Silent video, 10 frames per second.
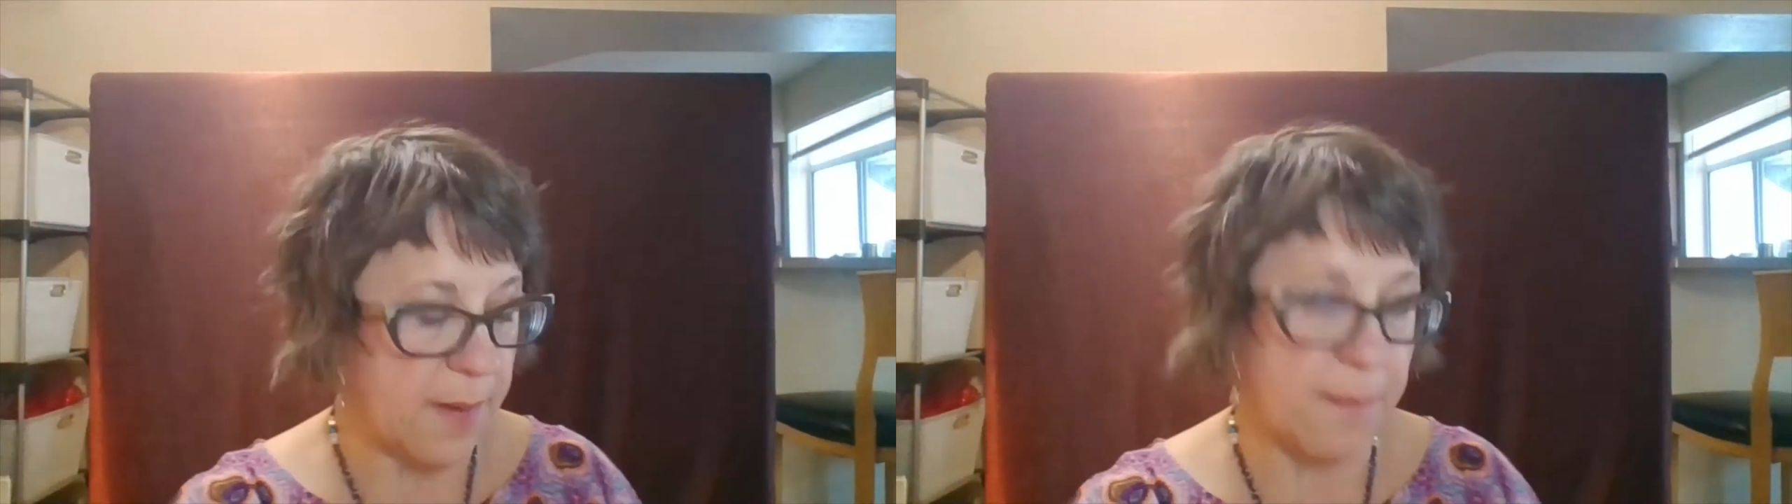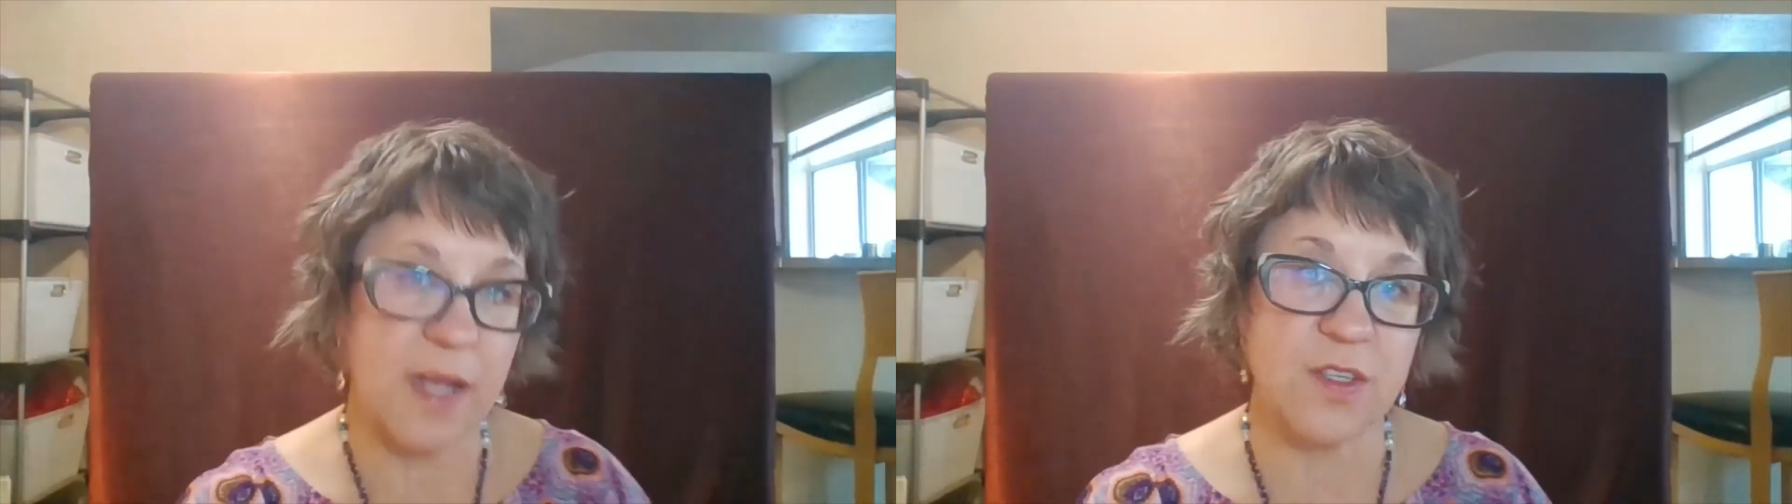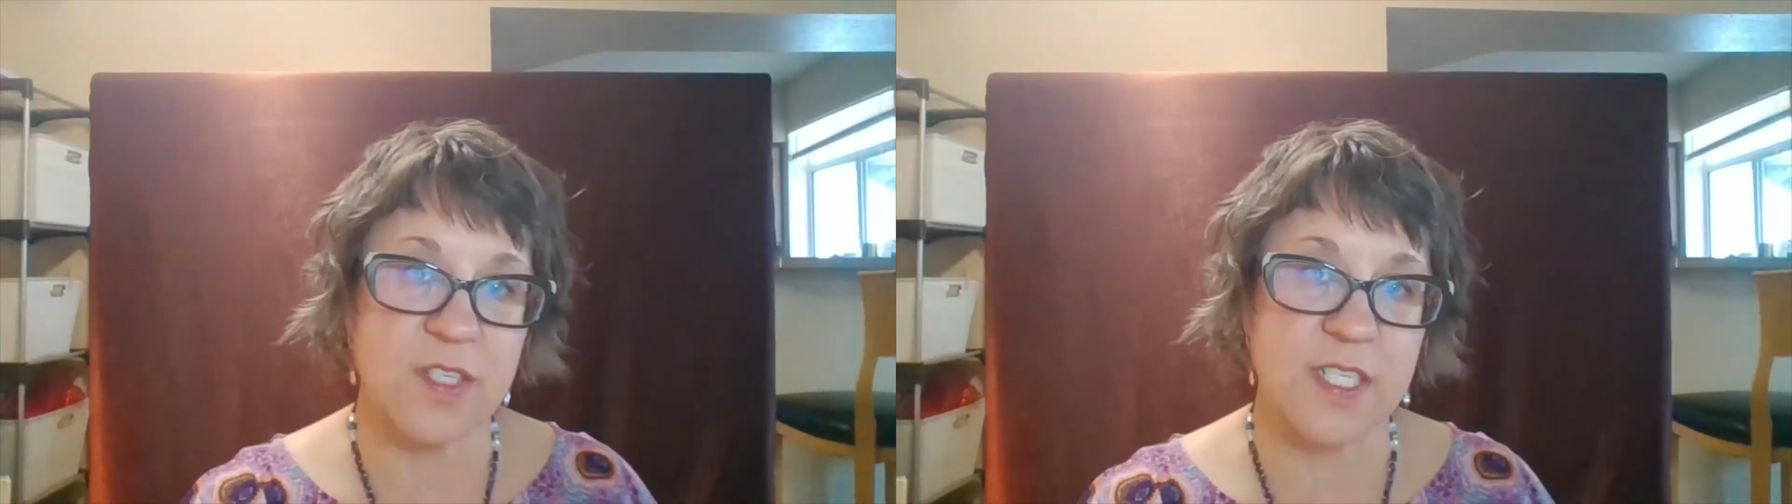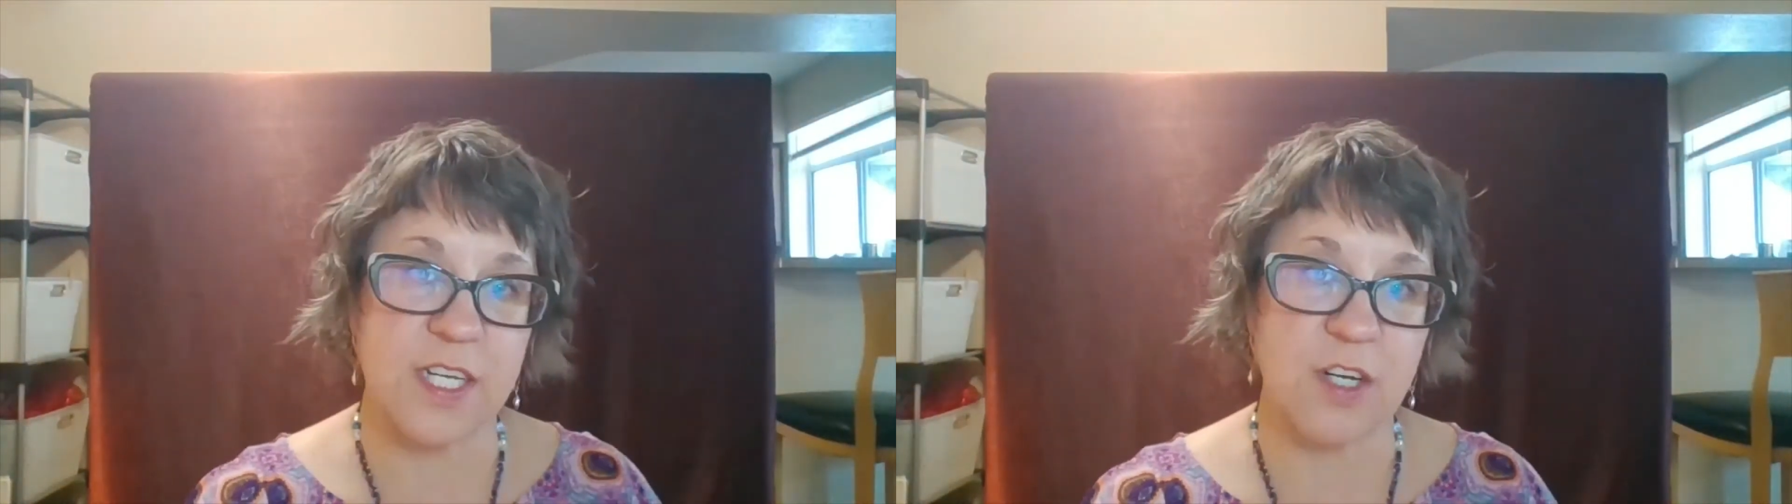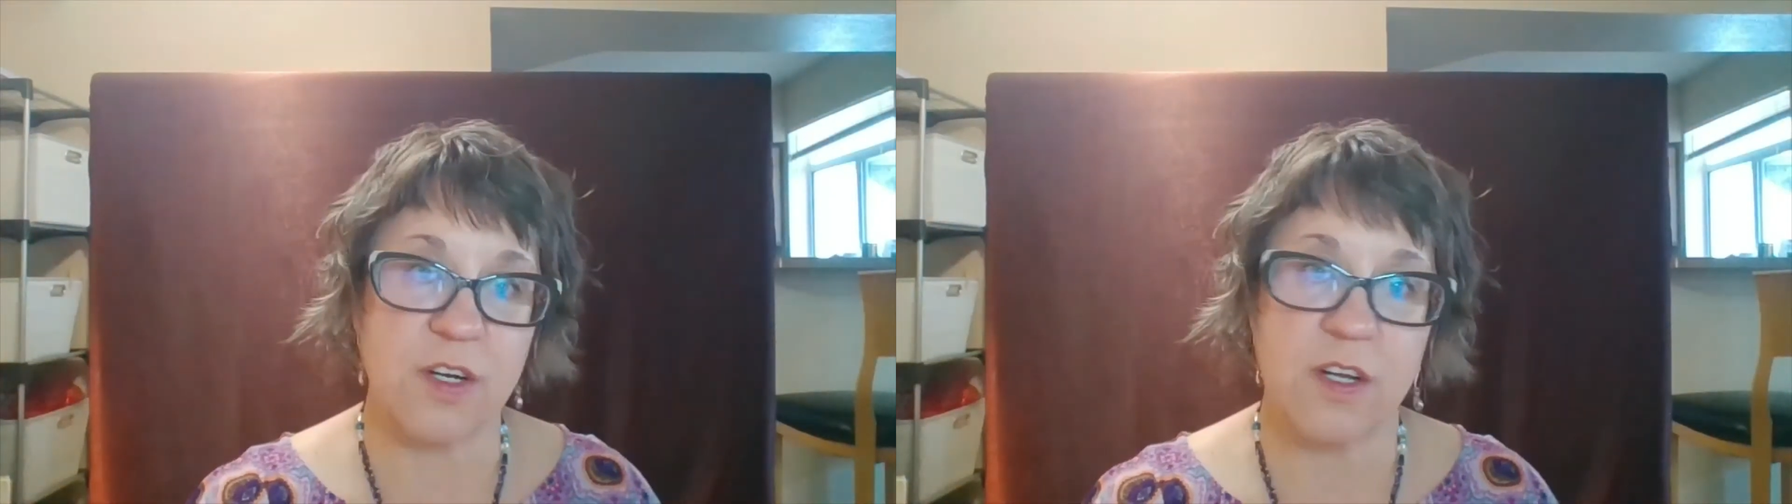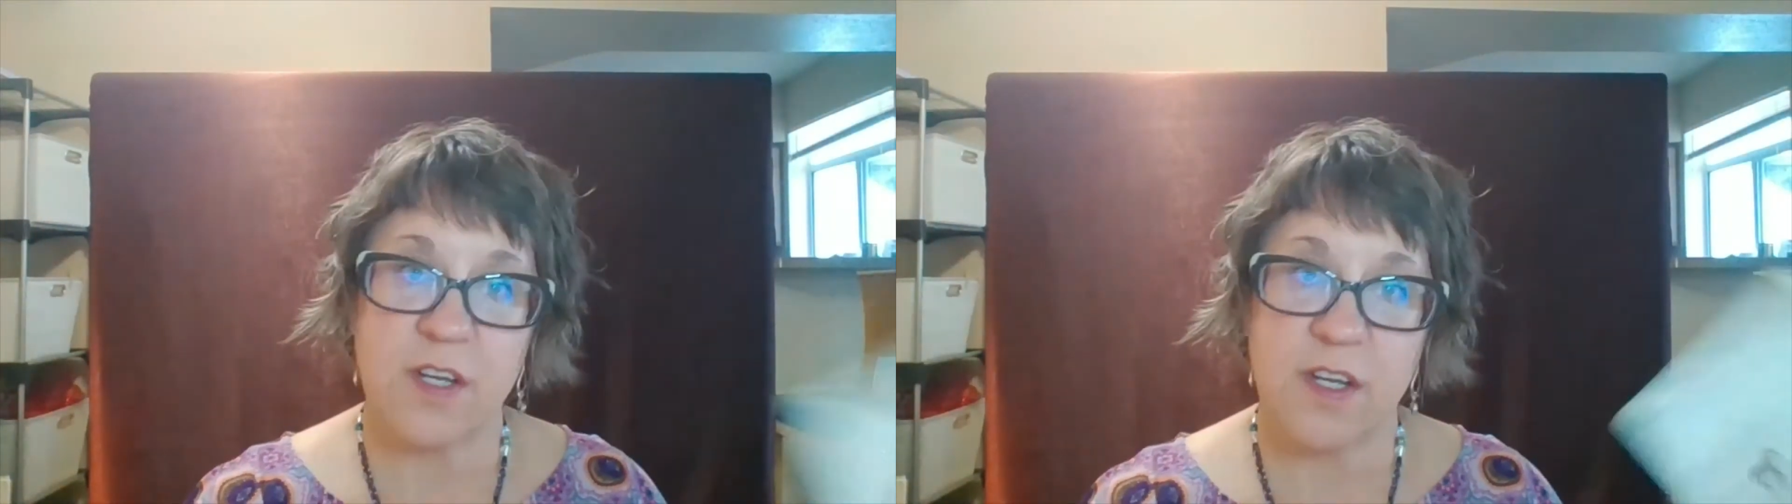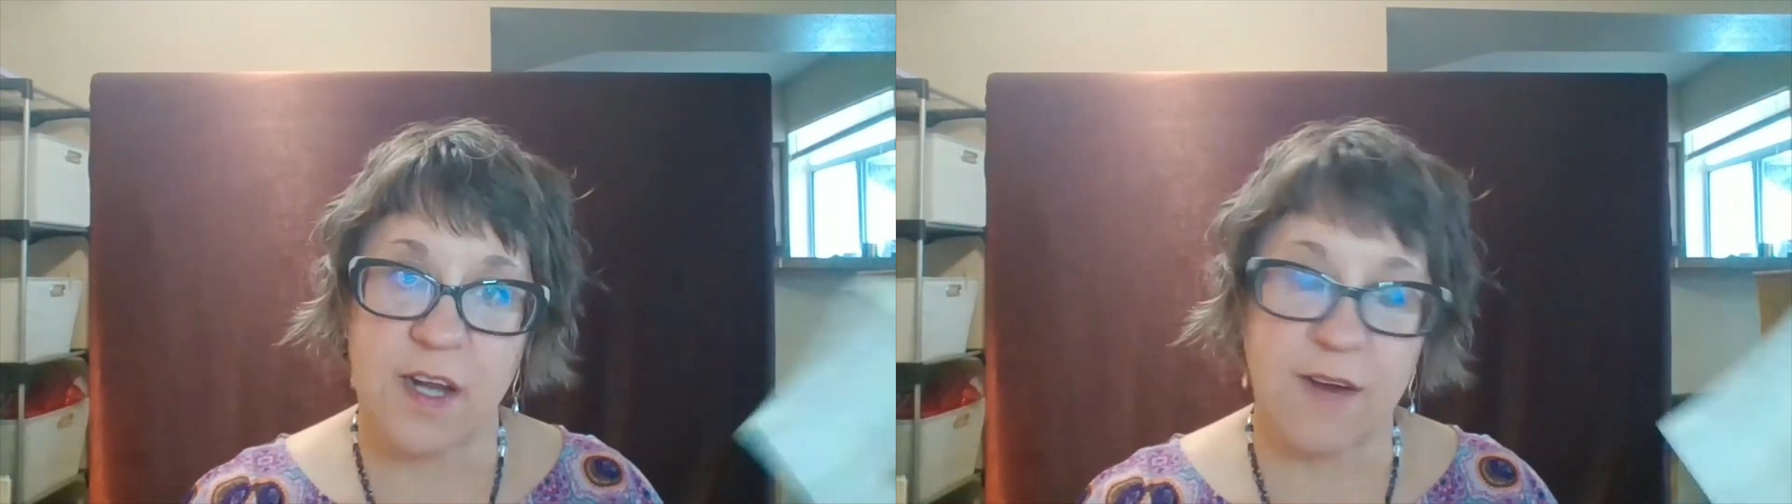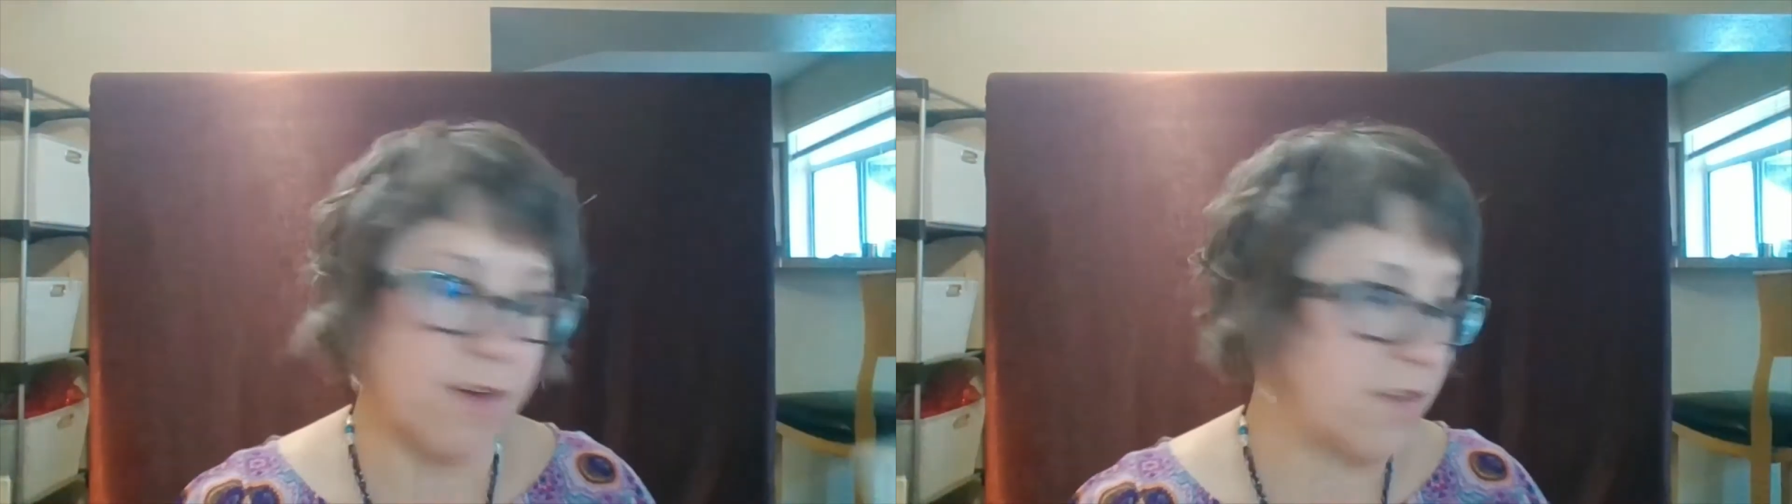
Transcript: Michael Singer. I've read